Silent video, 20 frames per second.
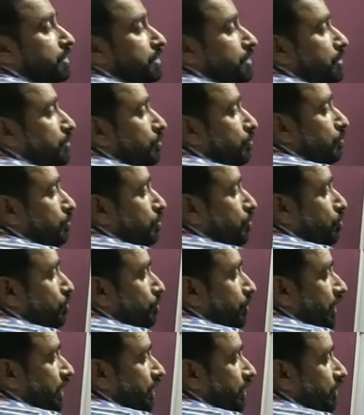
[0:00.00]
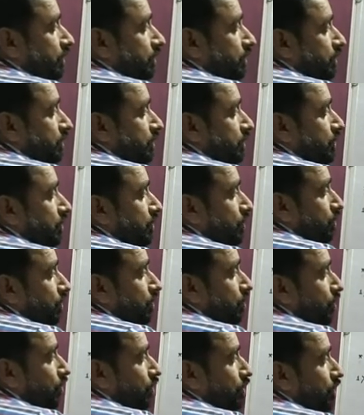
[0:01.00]
Movement
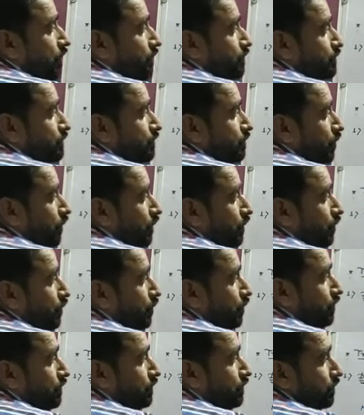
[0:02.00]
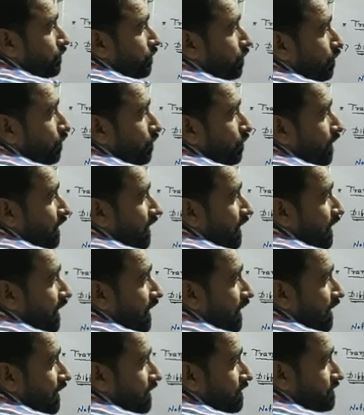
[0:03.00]
of solute or
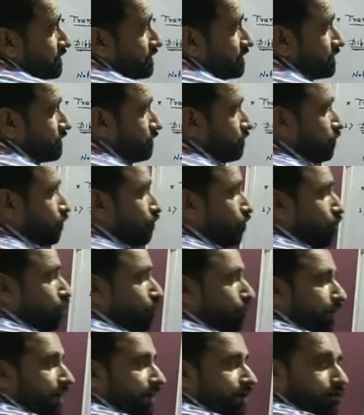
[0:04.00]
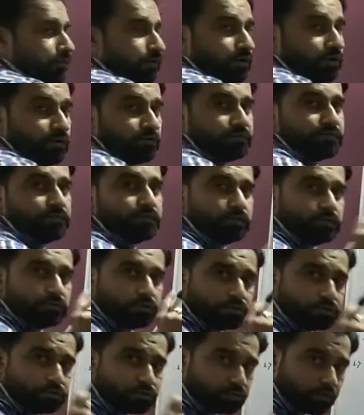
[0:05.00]
ions. Movement of
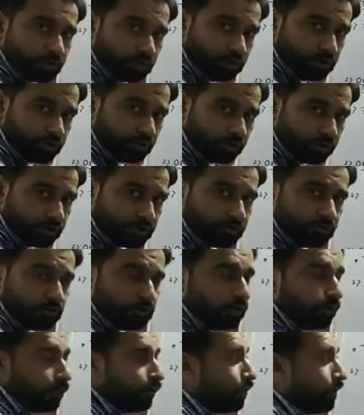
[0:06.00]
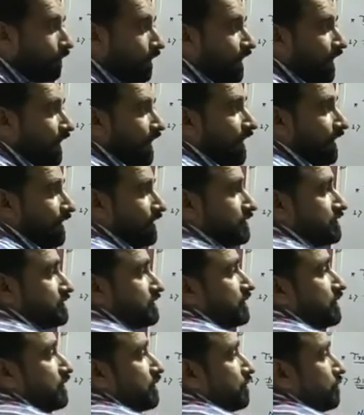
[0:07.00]
solute or ions
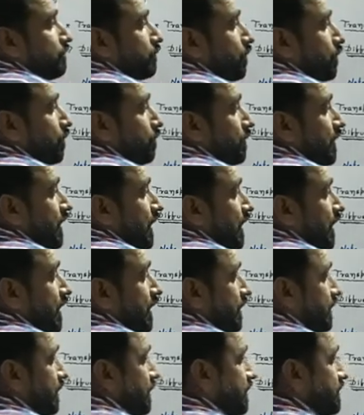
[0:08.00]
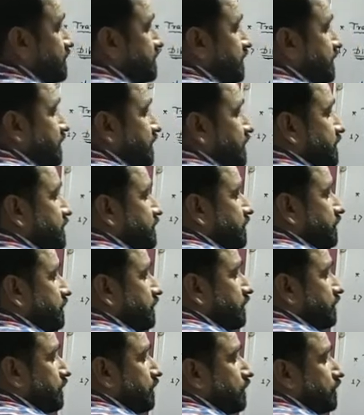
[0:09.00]
from higher concentration
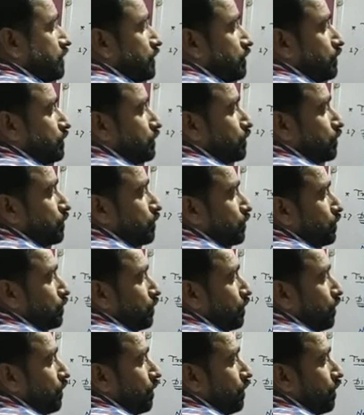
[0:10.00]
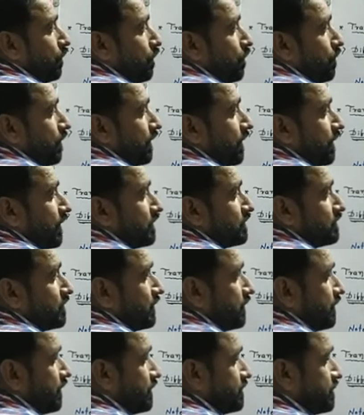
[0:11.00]
to lower
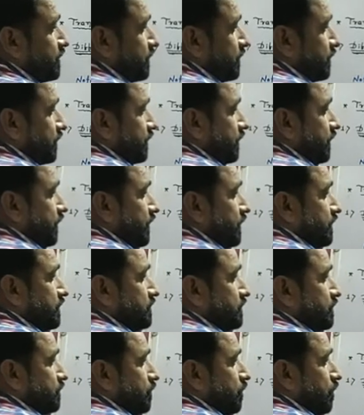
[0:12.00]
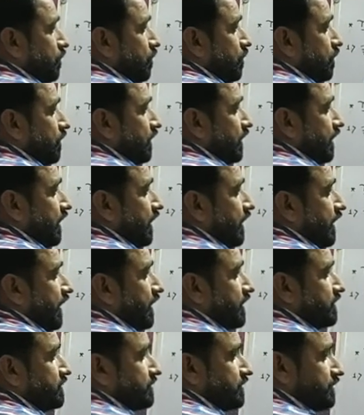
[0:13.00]
concentration is called
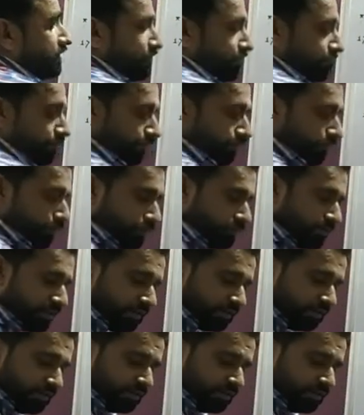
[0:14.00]
as diffusion.